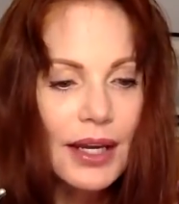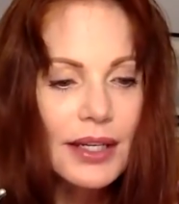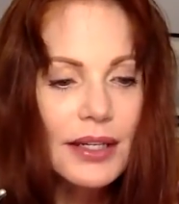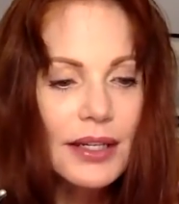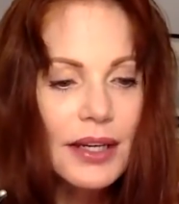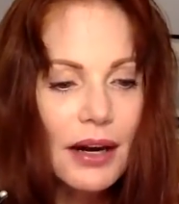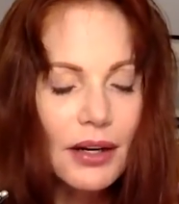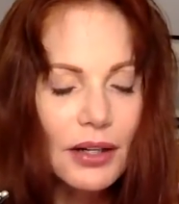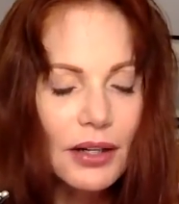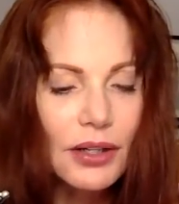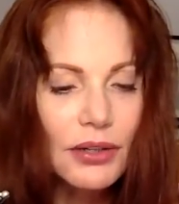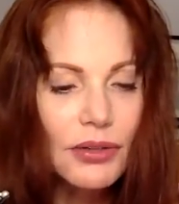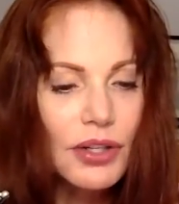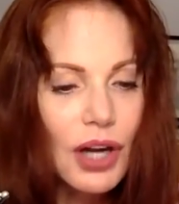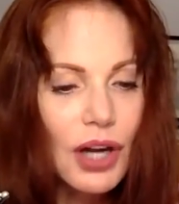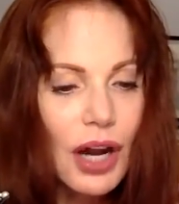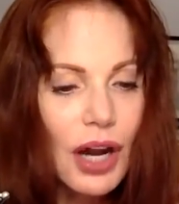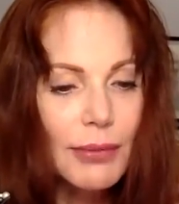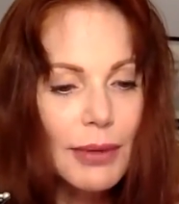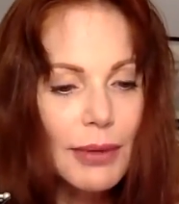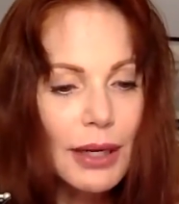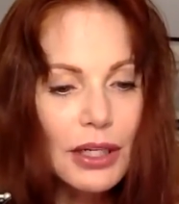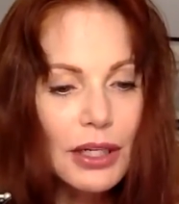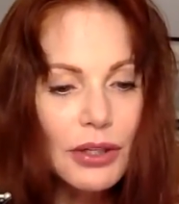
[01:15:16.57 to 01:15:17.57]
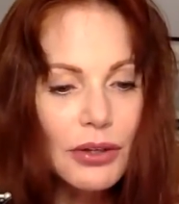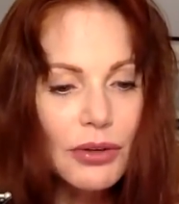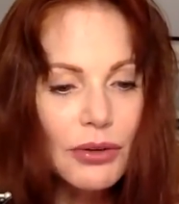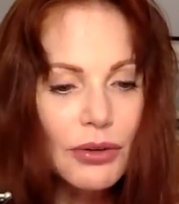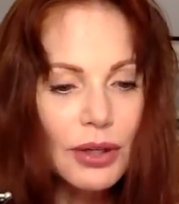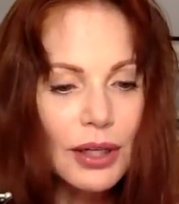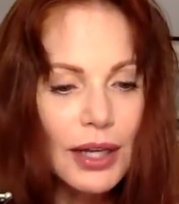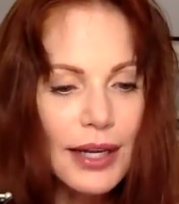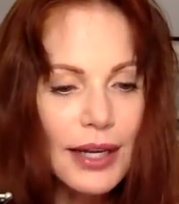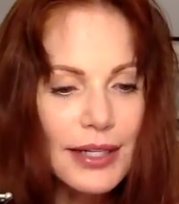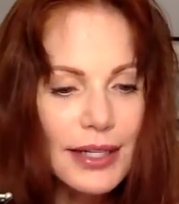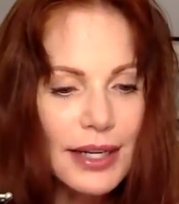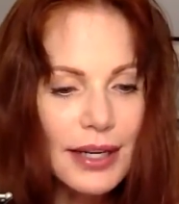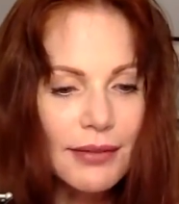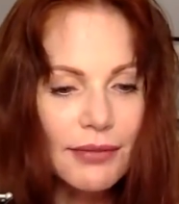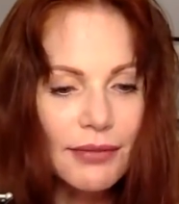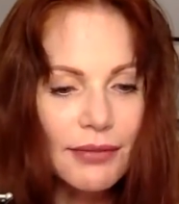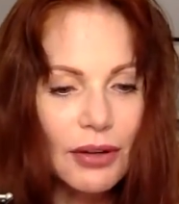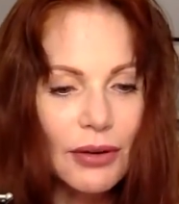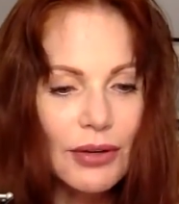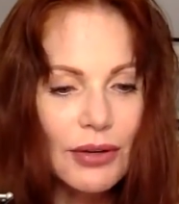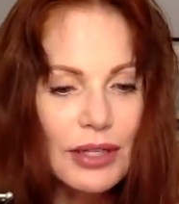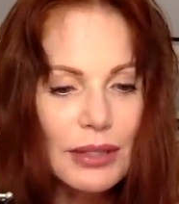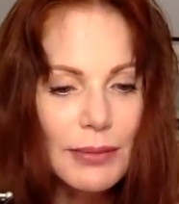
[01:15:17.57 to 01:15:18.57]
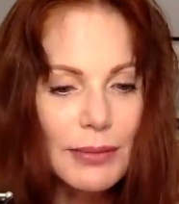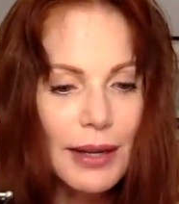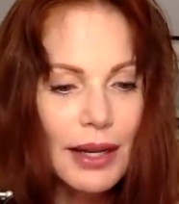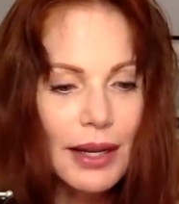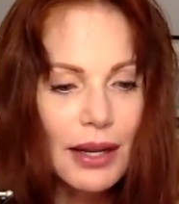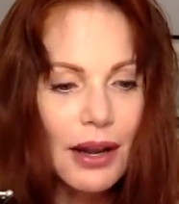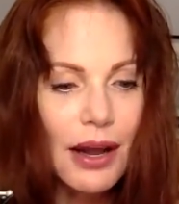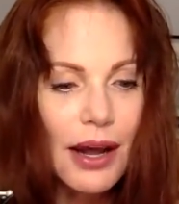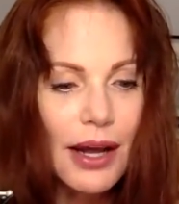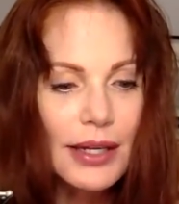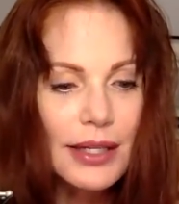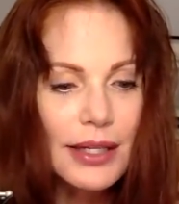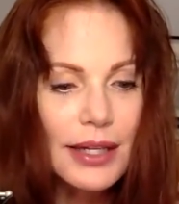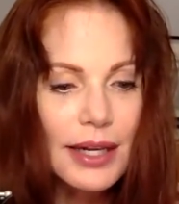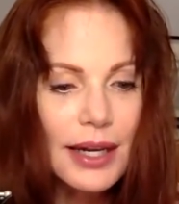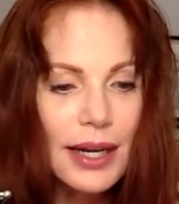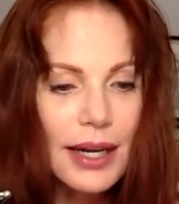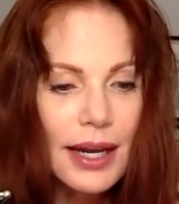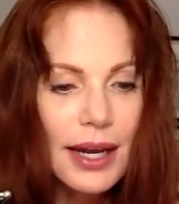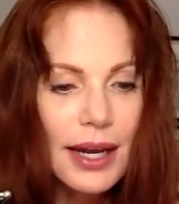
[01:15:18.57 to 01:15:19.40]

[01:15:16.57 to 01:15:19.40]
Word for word: Dr. John McDougall has influenced me a lot.